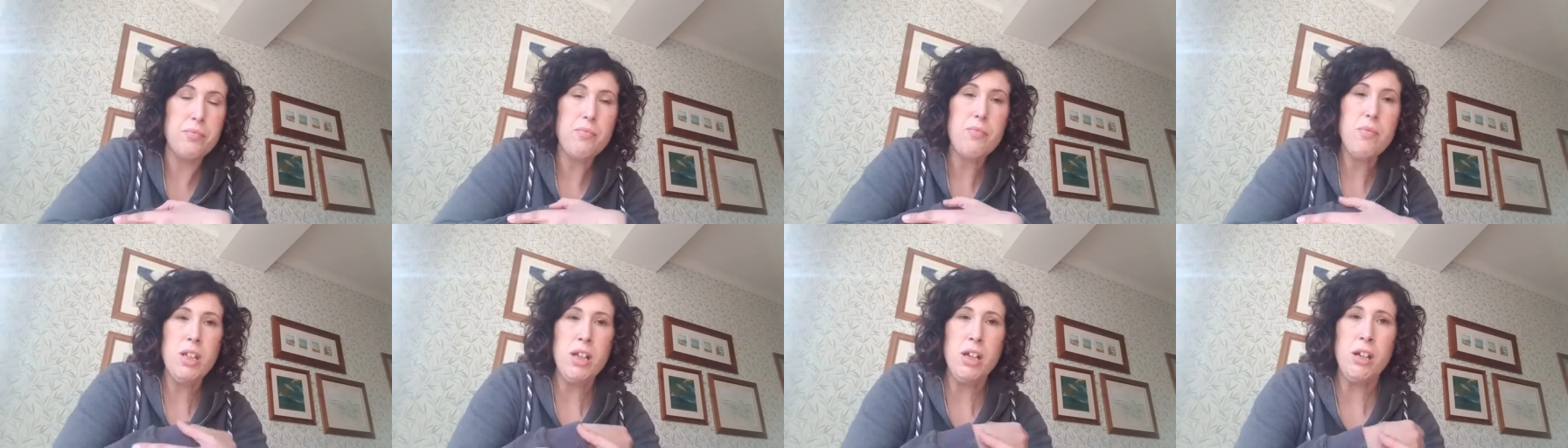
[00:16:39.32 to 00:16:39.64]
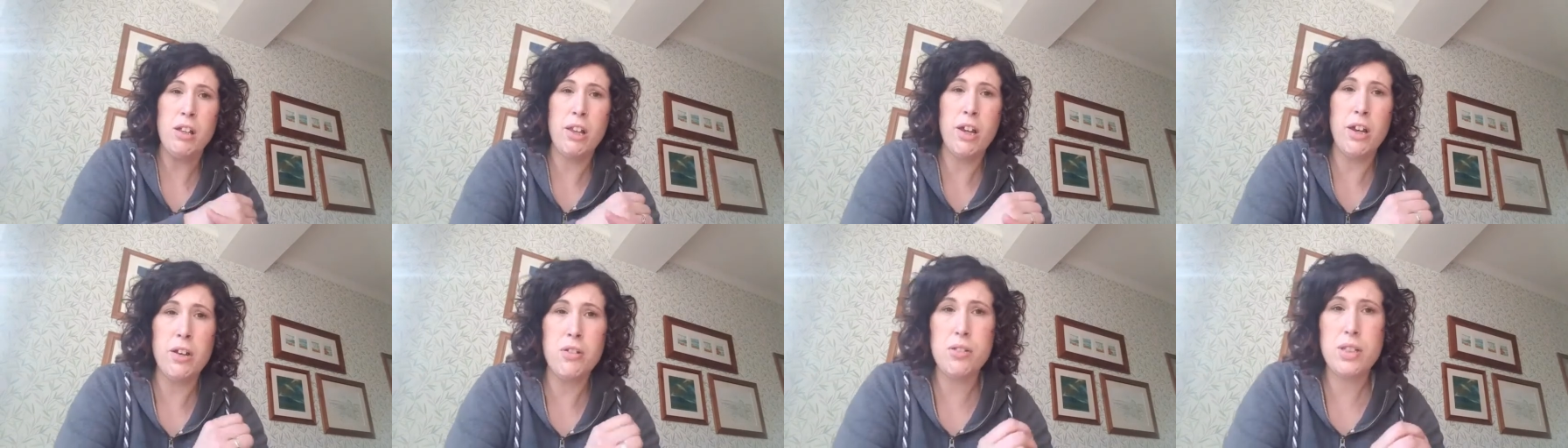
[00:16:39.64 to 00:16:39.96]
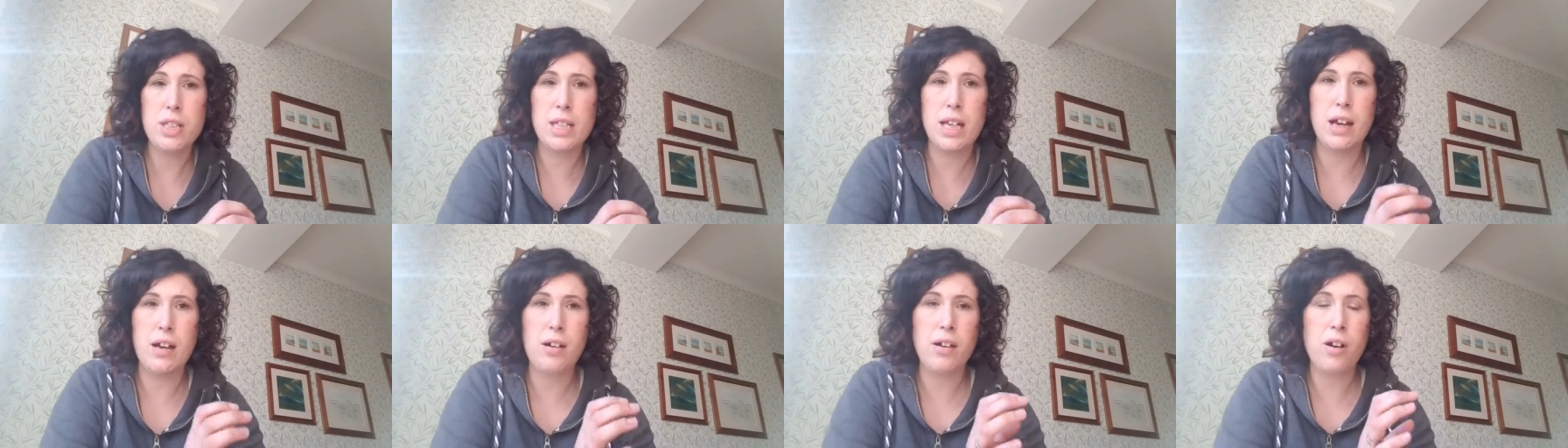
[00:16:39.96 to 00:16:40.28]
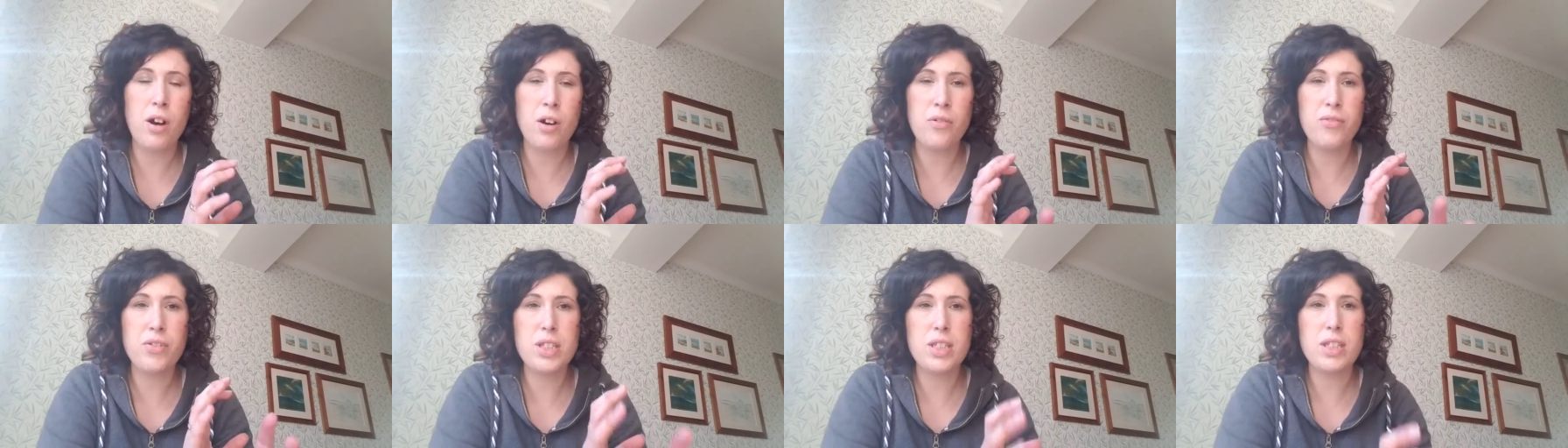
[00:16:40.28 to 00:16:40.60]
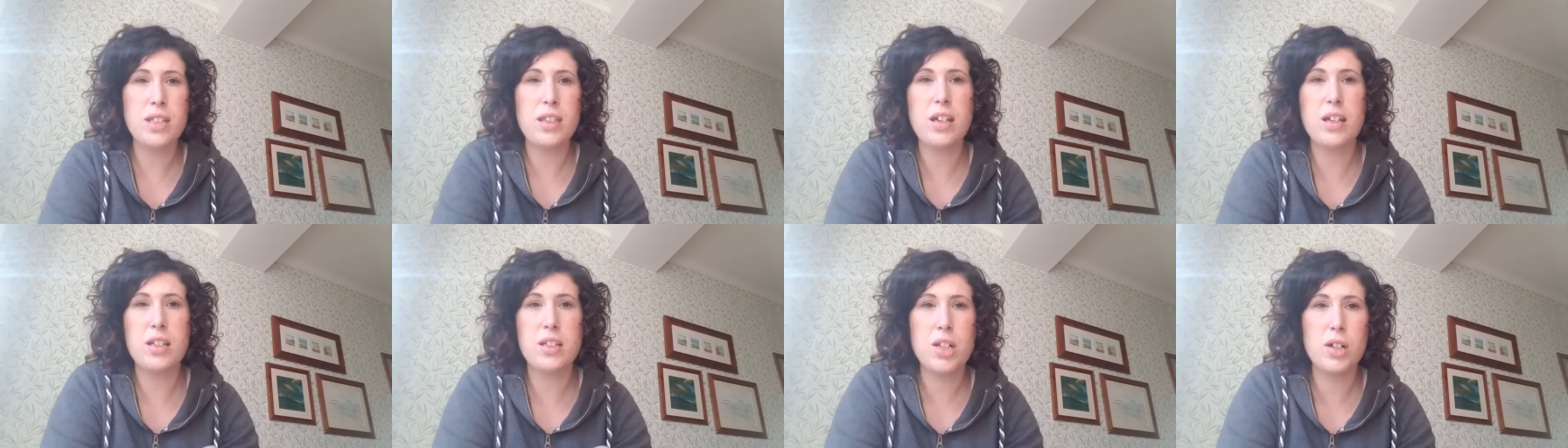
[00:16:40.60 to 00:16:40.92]
clothes out. Obviously,
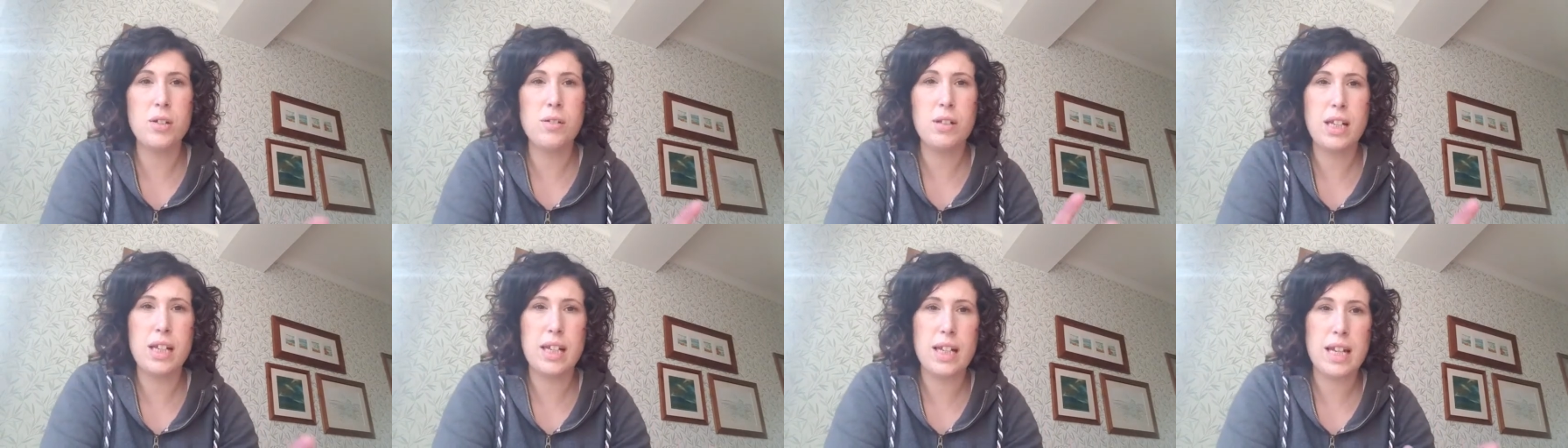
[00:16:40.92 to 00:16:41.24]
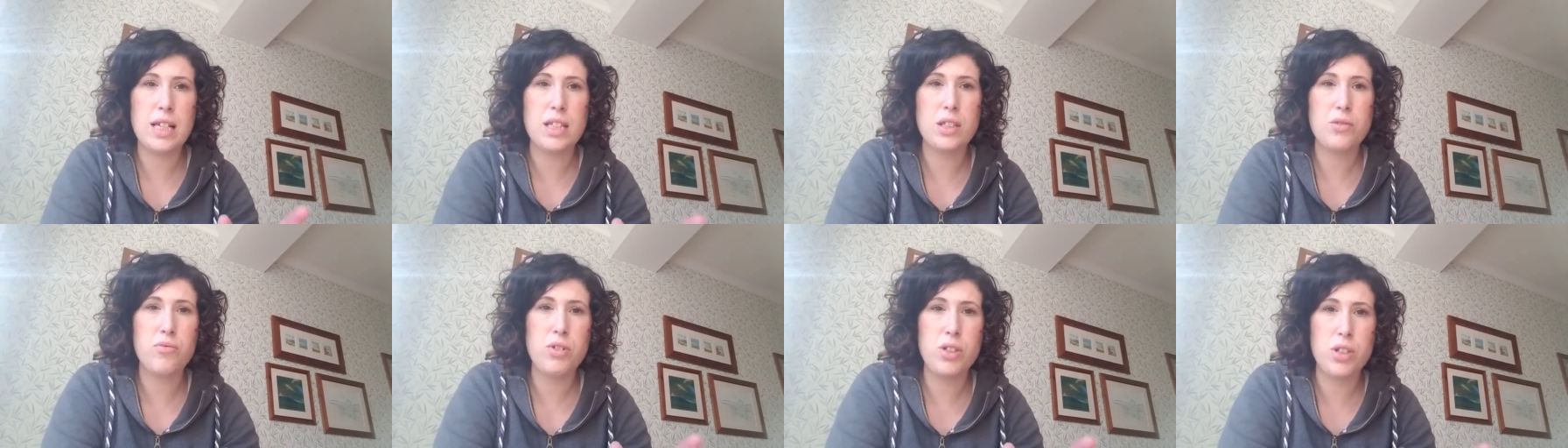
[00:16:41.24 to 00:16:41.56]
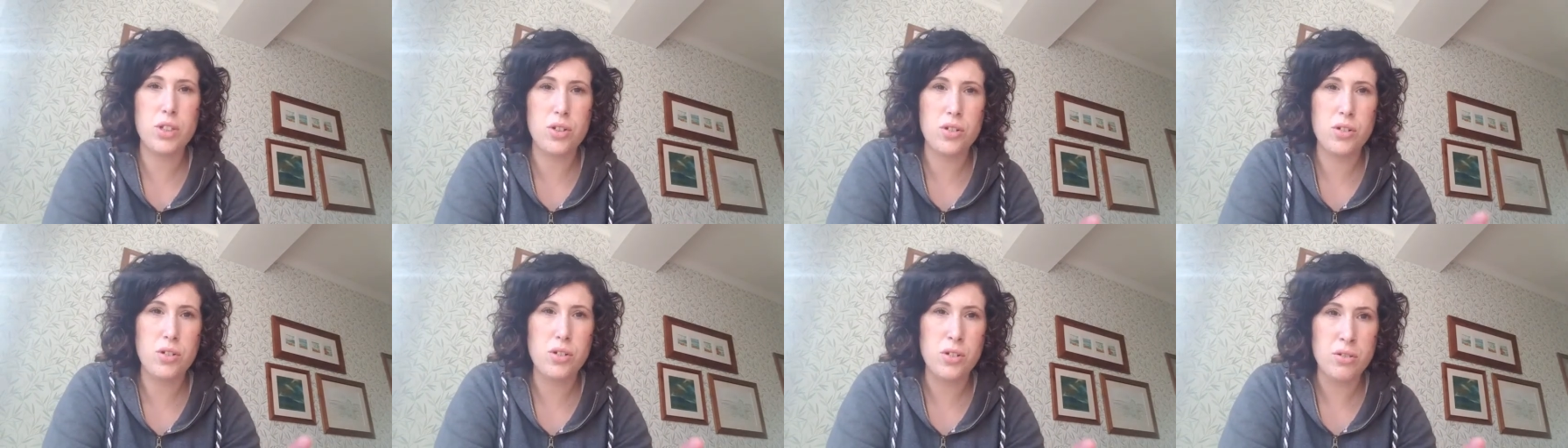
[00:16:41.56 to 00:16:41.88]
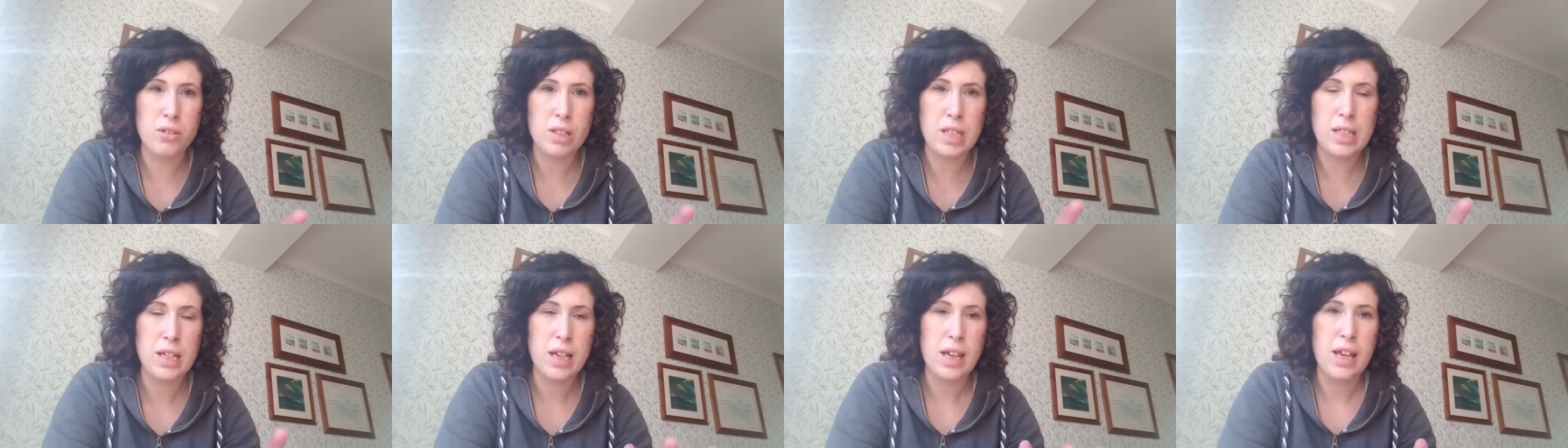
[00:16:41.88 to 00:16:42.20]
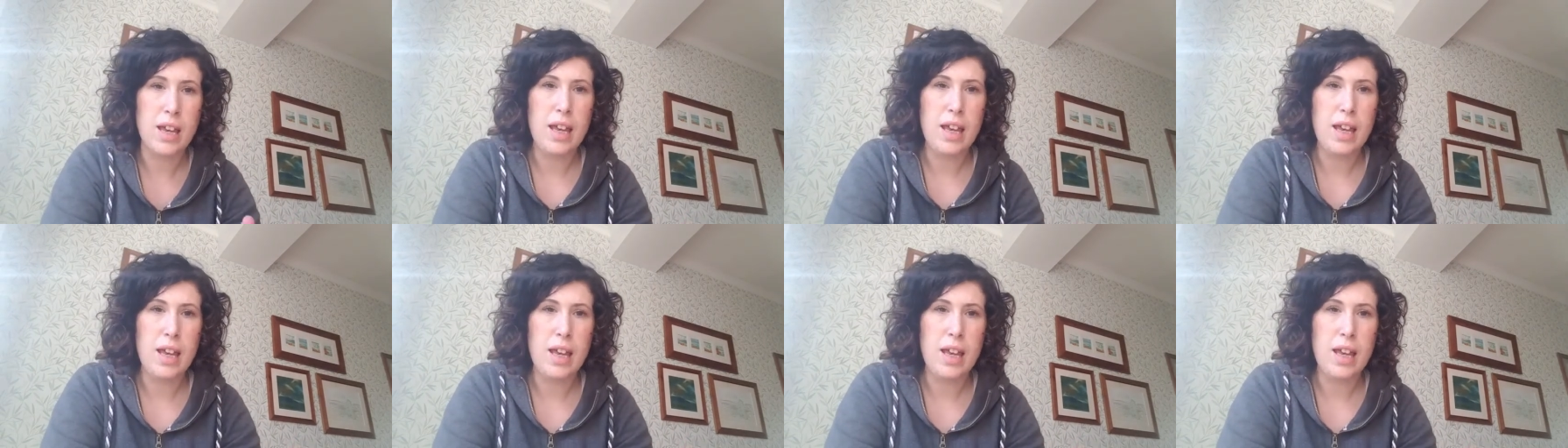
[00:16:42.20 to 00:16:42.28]
that's only a last resort